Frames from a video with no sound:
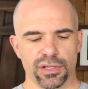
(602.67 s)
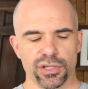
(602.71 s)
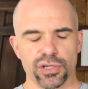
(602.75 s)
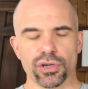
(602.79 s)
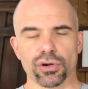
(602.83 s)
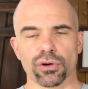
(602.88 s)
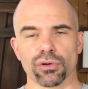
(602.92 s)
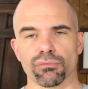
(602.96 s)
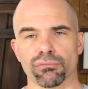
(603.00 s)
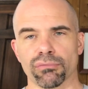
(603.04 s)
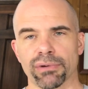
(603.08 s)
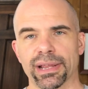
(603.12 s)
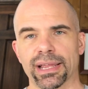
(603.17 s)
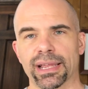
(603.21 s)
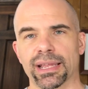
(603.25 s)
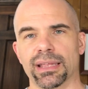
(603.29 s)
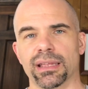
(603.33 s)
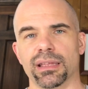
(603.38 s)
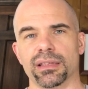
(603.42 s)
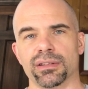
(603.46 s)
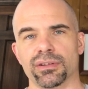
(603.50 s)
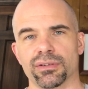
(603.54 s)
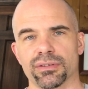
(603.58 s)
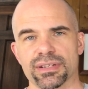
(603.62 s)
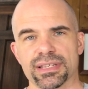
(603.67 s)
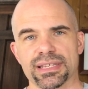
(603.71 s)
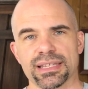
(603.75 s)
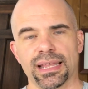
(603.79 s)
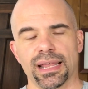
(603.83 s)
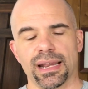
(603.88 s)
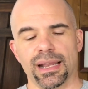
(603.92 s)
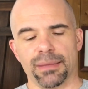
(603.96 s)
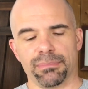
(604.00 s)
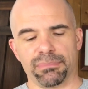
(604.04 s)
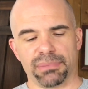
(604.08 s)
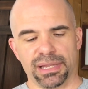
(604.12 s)
your rig, your
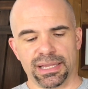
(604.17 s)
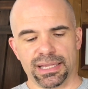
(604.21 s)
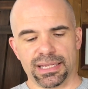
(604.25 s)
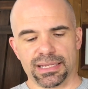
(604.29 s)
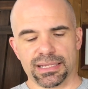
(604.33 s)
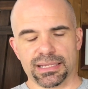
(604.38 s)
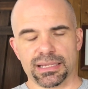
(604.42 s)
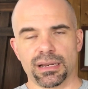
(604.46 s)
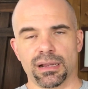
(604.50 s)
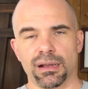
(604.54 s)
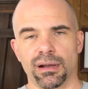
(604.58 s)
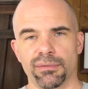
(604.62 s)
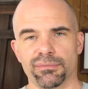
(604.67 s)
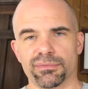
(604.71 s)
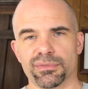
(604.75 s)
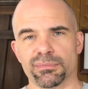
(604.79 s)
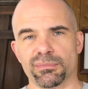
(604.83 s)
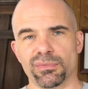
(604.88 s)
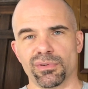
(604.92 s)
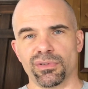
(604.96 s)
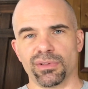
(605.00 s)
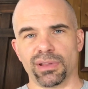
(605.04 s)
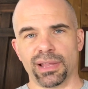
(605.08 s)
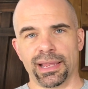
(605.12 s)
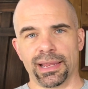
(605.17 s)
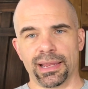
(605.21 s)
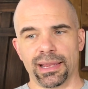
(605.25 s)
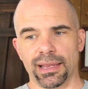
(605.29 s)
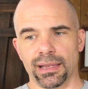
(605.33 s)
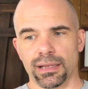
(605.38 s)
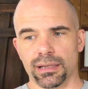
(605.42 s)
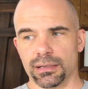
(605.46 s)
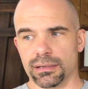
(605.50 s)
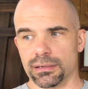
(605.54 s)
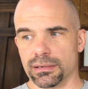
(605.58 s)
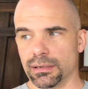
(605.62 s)
setup is comfortable
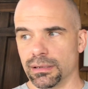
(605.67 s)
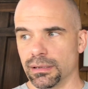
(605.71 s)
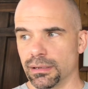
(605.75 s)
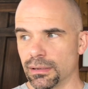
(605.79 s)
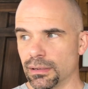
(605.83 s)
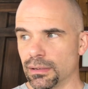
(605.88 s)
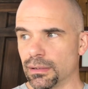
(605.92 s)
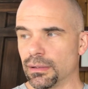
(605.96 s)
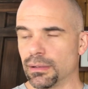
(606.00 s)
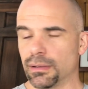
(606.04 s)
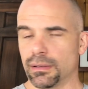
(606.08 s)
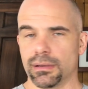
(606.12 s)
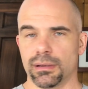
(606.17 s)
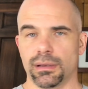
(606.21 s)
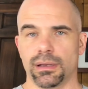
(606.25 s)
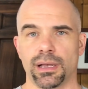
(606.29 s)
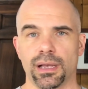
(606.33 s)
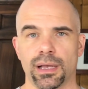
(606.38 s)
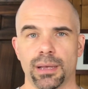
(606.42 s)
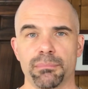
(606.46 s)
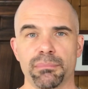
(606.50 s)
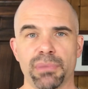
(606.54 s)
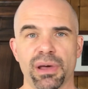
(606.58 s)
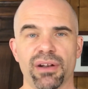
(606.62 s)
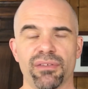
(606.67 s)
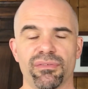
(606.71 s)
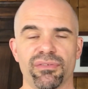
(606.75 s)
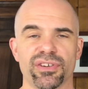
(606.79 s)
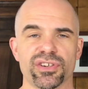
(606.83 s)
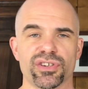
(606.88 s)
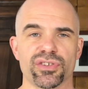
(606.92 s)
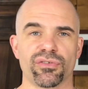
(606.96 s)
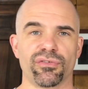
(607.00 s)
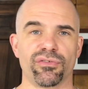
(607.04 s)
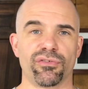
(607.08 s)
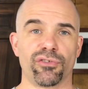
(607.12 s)
and
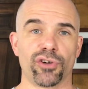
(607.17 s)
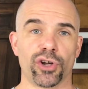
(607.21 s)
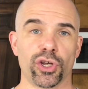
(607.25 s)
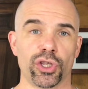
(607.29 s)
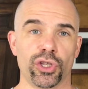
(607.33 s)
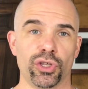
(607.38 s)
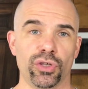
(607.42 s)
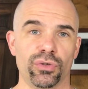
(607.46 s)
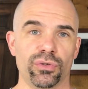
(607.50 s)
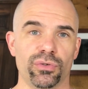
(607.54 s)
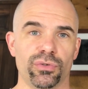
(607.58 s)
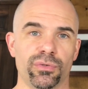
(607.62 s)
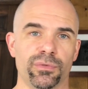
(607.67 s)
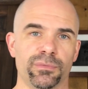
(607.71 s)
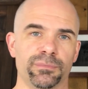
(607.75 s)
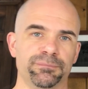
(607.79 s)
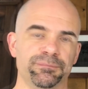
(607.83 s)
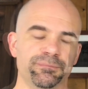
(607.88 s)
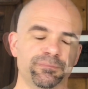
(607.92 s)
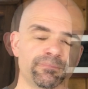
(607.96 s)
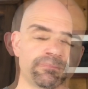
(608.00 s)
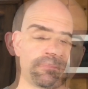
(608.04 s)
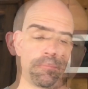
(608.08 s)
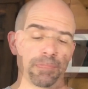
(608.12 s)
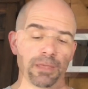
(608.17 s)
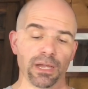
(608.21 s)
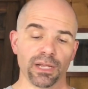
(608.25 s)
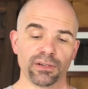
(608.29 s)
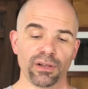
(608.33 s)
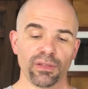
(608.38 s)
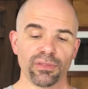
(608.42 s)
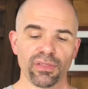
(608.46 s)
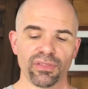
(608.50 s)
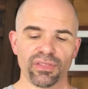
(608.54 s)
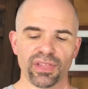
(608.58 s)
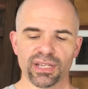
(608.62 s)
beneficial for you.
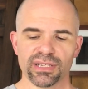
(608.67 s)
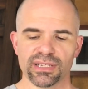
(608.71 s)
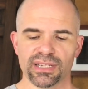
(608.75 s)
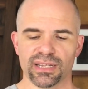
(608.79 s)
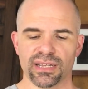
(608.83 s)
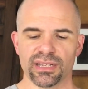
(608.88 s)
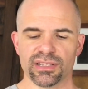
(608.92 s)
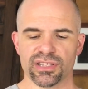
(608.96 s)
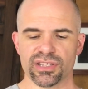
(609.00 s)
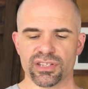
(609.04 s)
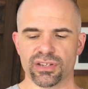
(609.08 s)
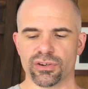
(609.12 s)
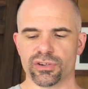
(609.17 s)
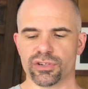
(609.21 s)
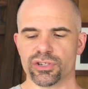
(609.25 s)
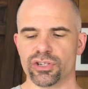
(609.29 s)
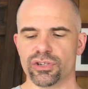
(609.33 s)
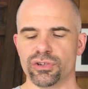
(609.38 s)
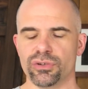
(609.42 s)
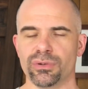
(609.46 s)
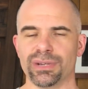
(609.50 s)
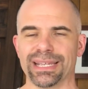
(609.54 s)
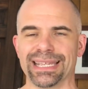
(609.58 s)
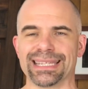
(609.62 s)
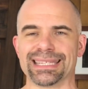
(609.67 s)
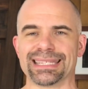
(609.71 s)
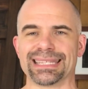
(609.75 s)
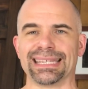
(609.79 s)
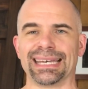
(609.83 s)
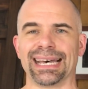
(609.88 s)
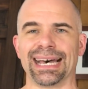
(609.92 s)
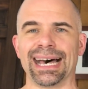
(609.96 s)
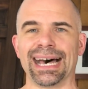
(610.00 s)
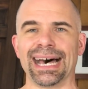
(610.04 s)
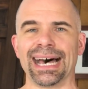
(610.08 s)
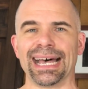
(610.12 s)
Another thing to consider too is
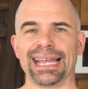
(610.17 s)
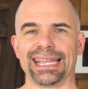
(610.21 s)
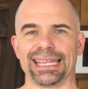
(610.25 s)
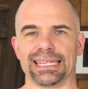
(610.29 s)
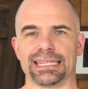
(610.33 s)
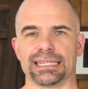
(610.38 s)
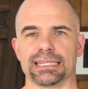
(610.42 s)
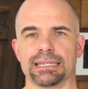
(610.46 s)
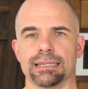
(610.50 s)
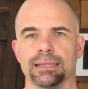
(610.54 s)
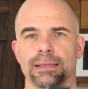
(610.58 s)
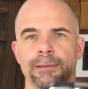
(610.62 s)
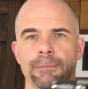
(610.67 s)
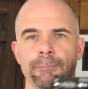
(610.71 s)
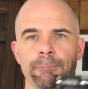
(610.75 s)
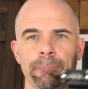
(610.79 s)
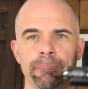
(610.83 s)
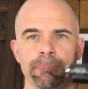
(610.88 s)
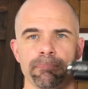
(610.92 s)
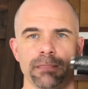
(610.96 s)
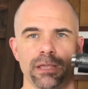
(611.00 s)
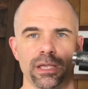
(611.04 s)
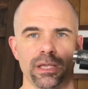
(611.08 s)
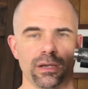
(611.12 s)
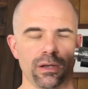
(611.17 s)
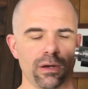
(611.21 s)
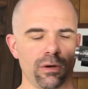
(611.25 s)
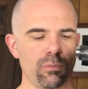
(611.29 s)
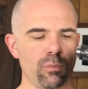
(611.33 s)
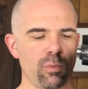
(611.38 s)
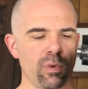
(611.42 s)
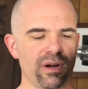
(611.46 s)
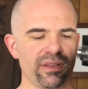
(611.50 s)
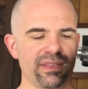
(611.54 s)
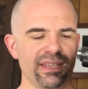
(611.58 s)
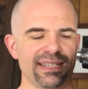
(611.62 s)
the height,
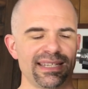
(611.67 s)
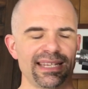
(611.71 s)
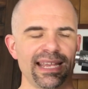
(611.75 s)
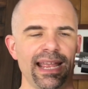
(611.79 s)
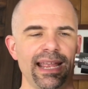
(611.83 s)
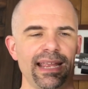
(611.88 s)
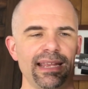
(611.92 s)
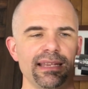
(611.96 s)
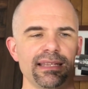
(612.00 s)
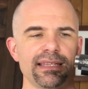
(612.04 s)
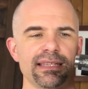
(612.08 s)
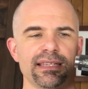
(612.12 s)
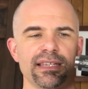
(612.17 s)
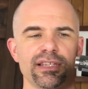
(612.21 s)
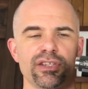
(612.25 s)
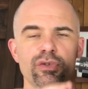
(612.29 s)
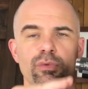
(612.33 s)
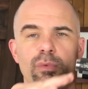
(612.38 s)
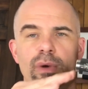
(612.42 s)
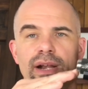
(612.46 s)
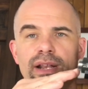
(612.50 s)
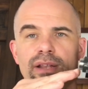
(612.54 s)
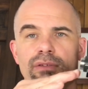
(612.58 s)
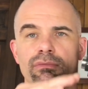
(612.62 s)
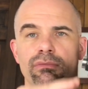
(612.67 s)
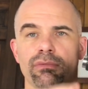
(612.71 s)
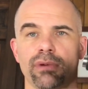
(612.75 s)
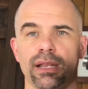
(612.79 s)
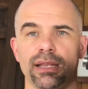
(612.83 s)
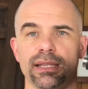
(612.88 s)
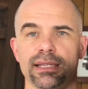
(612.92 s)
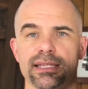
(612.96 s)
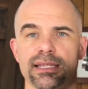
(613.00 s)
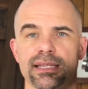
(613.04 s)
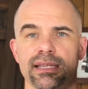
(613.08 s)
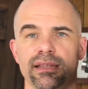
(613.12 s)
where the tank is situated
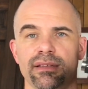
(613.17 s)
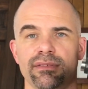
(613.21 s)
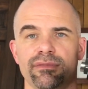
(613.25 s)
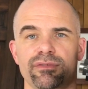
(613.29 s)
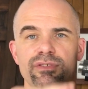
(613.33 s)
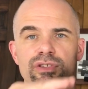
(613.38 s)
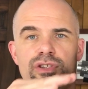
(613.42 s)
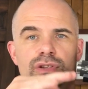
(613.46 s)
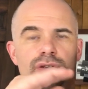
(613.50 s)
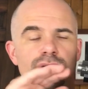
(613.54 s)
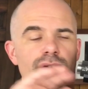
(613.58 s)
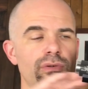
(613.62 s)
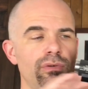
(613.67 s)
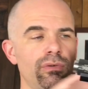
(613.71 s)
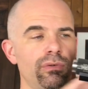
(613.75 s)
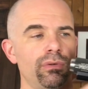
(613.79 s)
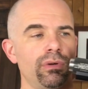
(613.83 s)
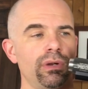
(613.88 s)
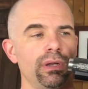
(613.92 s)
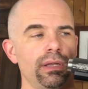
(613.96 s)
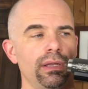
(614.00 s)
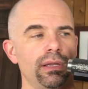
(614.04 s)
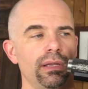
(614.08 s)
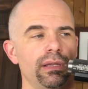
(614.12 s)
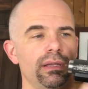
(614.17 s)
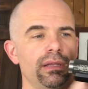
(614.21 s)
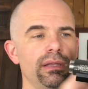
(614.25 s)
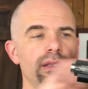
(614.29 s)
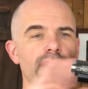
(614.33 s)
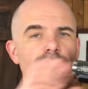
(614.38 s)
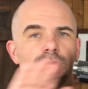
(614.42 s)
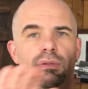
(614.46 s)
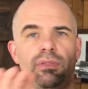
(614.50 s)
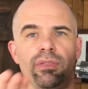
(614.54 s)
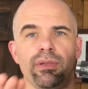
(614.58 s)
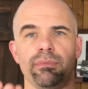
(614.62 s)
relative to,
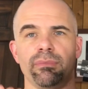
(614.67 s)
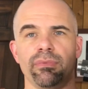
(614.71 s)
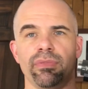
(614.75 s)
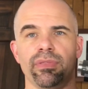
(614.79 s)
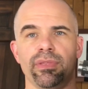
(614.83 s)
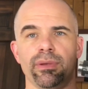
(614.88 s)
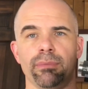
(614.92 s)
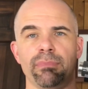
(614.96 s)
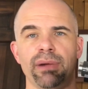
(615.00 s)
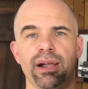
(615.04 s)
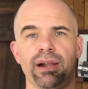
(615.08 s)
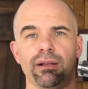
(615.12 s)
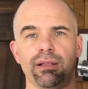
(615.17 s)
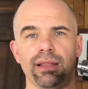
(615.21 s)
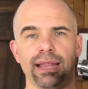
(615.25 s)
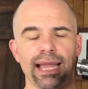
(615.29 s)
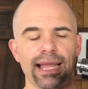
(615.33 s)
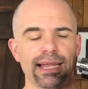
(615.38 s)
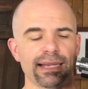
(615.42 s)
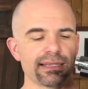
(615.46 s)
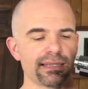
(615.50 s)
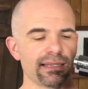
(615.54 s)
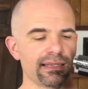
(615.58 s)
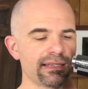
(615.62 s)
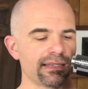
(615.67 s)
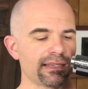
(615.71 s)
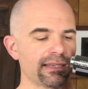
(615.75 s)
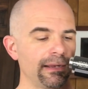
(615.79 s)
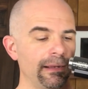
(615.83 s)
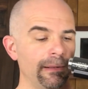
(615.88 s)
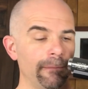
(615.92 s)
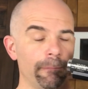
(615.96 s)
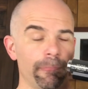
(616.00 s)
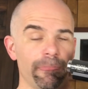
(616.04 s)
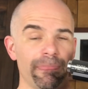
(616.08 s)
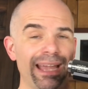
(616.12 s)
the barrel axis.
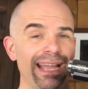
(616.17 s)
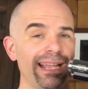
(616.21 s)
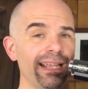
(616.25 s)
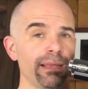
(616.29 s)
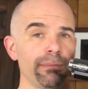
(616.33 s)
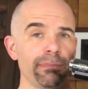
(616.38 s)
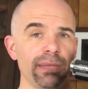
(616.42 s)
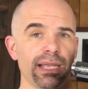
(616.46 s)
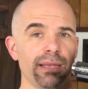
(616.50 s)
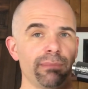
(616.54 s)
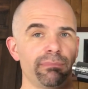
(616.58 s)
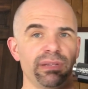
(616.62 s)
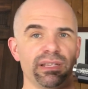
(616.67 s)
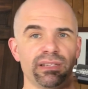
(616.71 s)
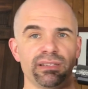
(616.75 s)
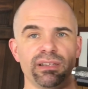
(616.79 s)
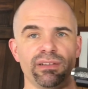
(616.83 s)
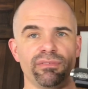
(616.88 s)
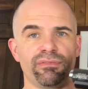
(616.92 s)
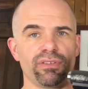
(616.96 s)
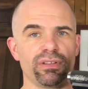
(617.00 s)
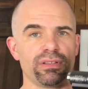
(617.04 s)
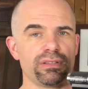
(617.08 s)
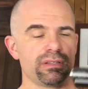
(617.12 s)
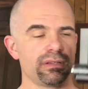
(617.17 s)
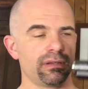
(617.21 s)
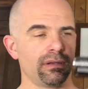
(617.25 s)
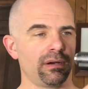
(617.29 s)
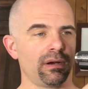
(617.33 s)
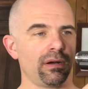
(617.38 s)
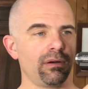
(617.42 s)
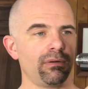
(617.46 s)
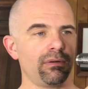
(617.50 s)
That can make a big difference.